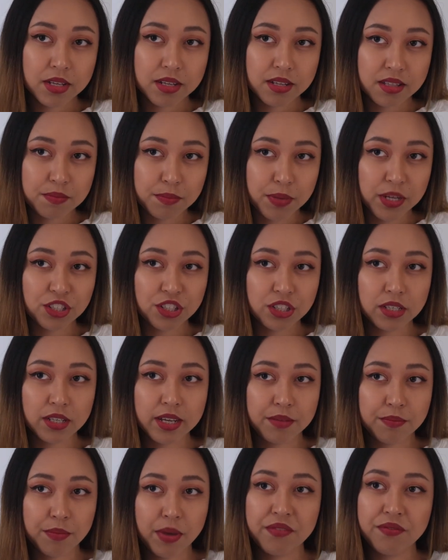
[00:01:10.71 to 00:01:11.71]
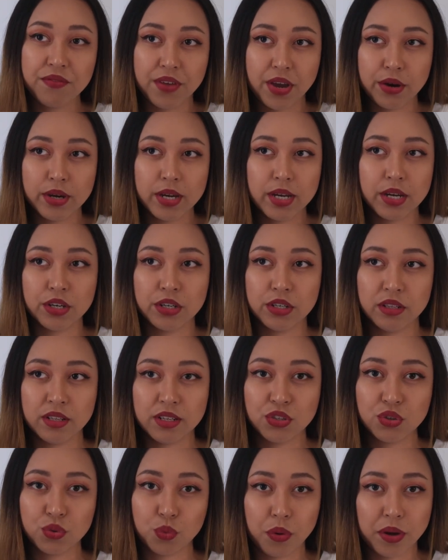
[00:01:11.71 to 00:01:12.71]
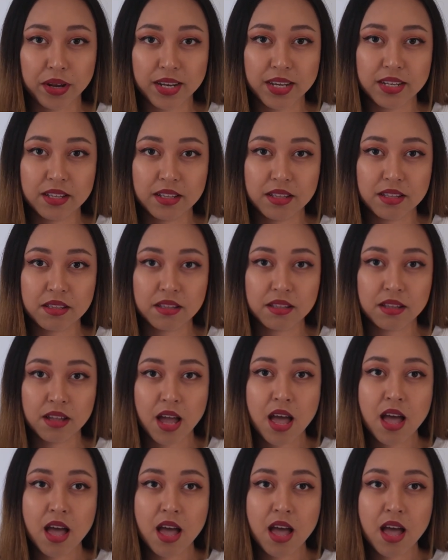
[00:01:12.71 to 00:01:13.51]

Especially in my very early 20s,